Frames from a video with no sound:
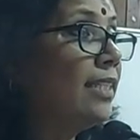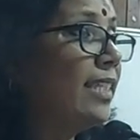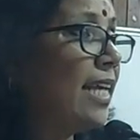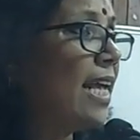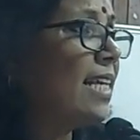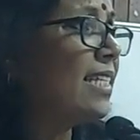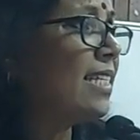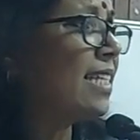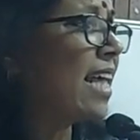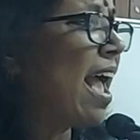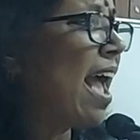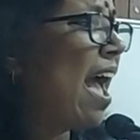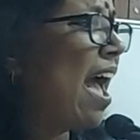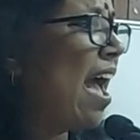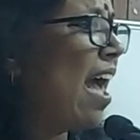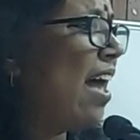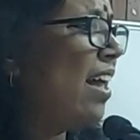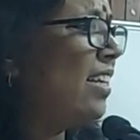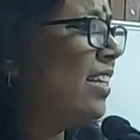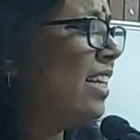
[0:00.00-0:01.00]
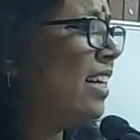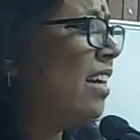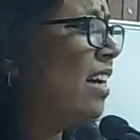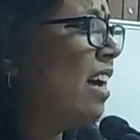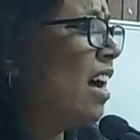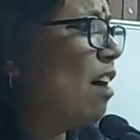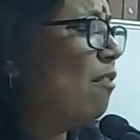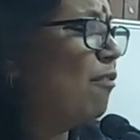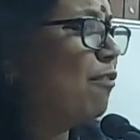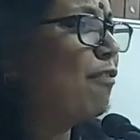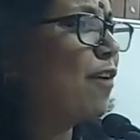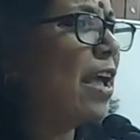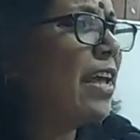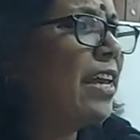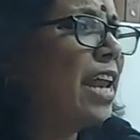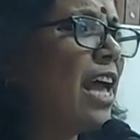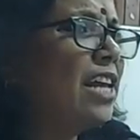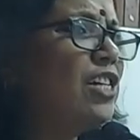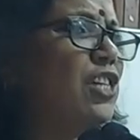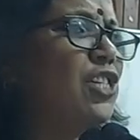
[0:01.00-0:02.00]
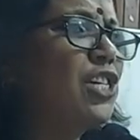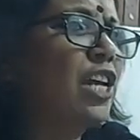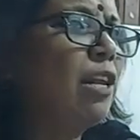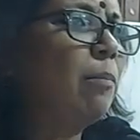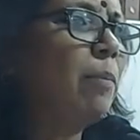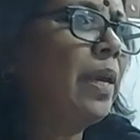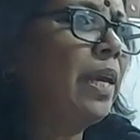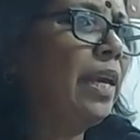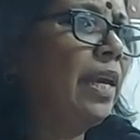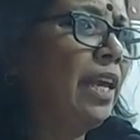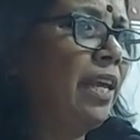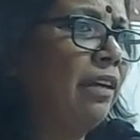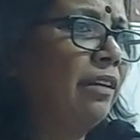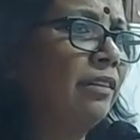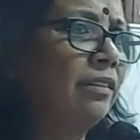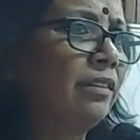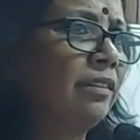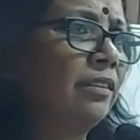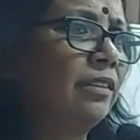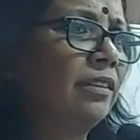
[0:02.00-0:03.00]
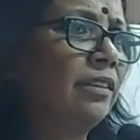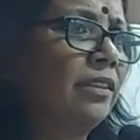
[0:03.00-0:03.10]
just had a financial beginning.